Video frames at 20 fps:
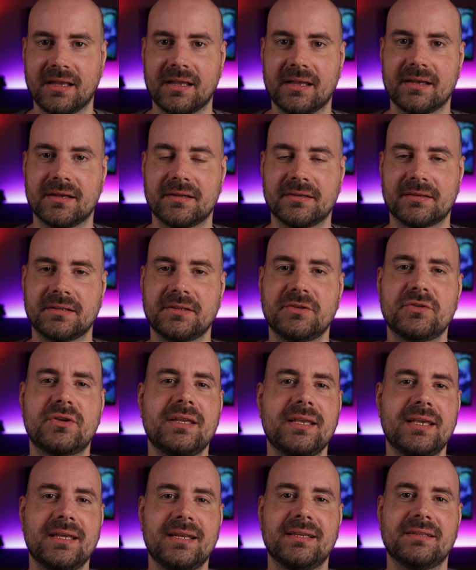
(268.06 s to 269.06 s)
and you
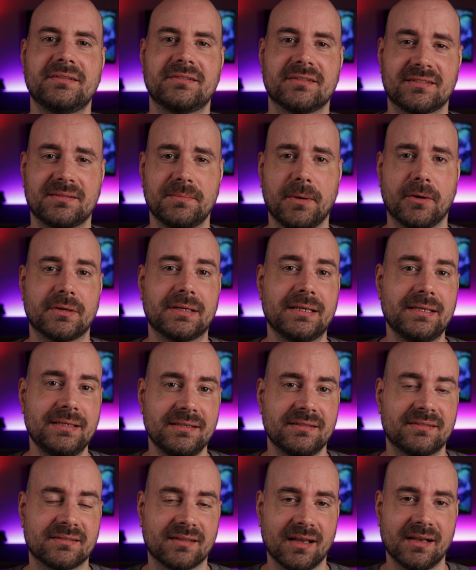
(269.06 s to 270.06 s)
can get it in just about
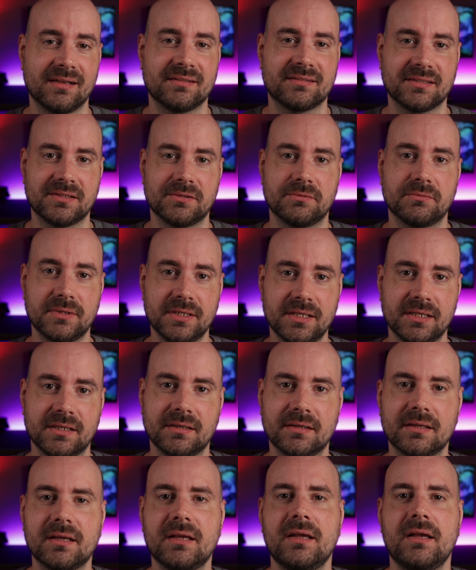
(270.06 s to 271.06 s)
any size that you
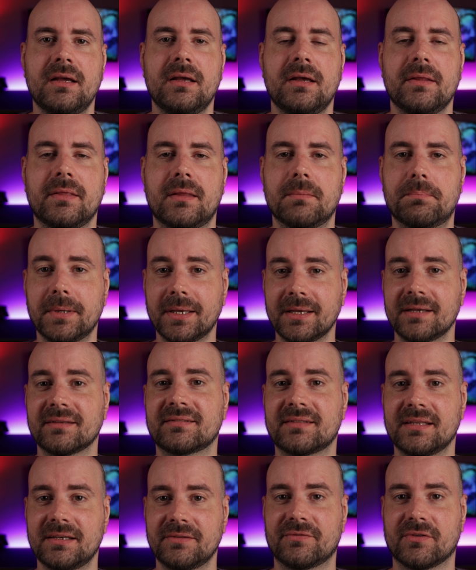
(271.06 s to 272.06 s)
need. The
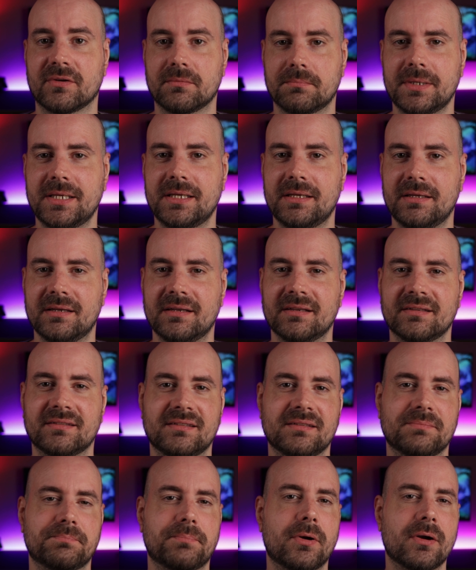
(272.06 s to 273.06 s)
biggest thing for me is
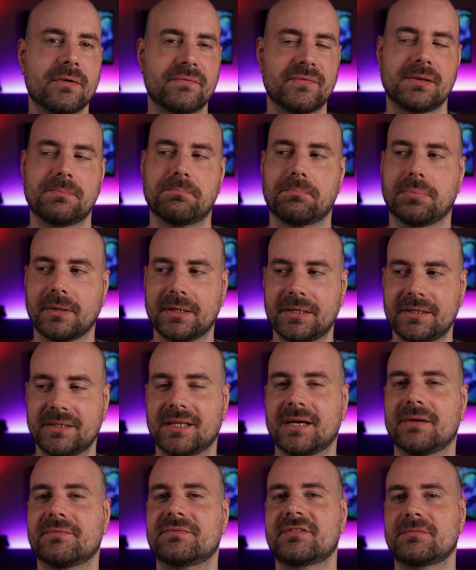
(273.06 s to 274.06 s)
the perfect
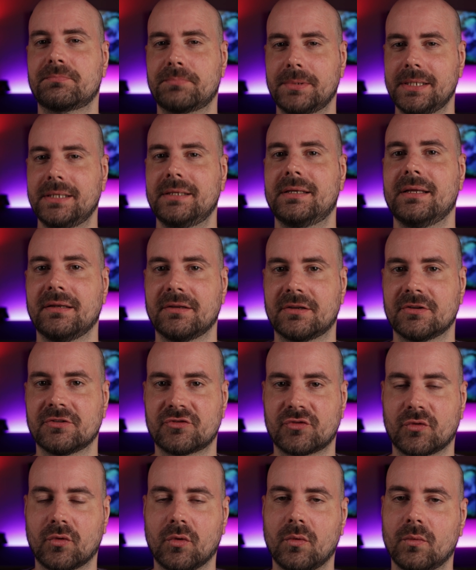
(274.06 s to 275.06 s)
blend of speed and
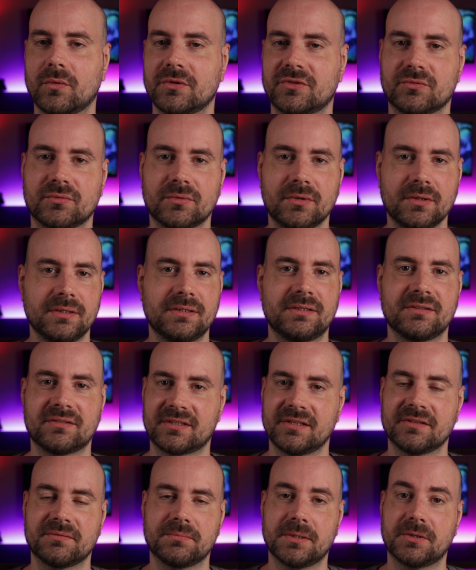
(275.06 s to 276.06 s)
control, which really just
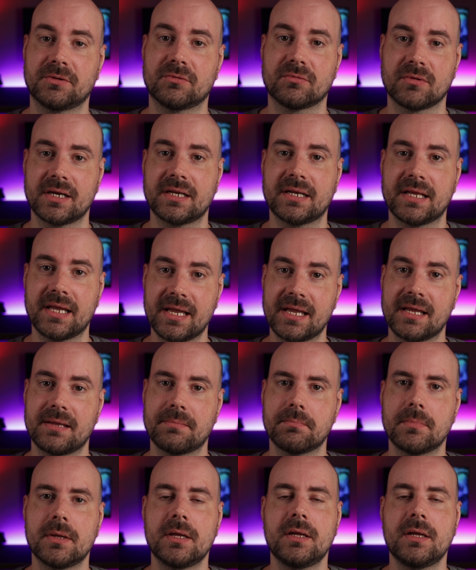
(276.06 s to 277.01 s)
gives me great aim.